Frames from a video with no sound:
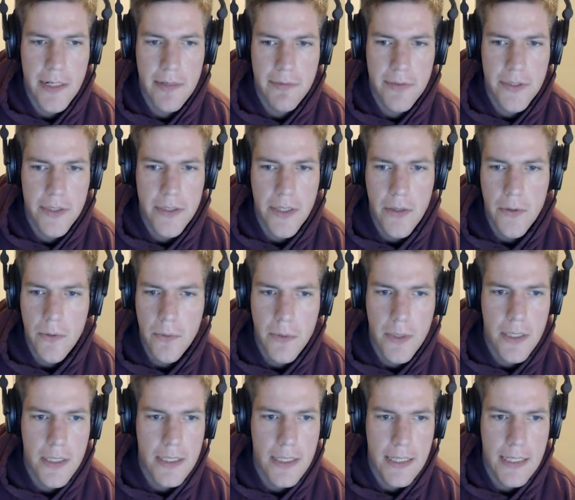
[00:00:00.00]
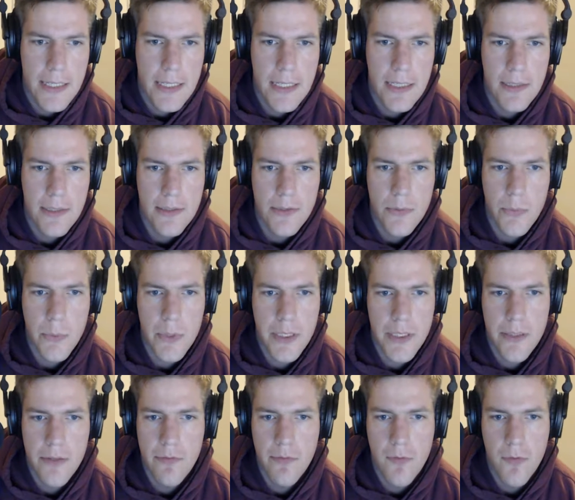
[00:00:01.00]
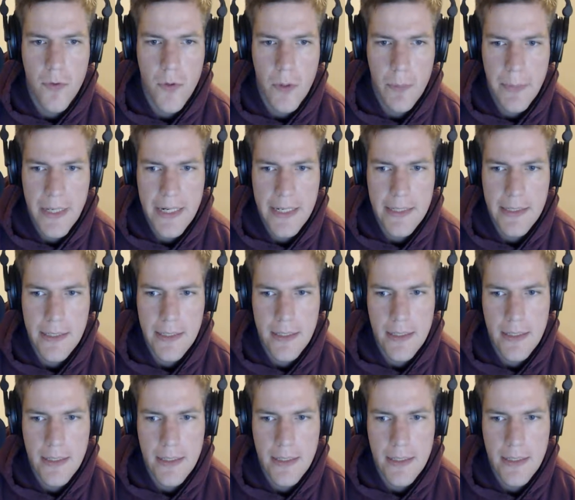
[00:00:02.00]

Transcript: You don't want any of this weird formatting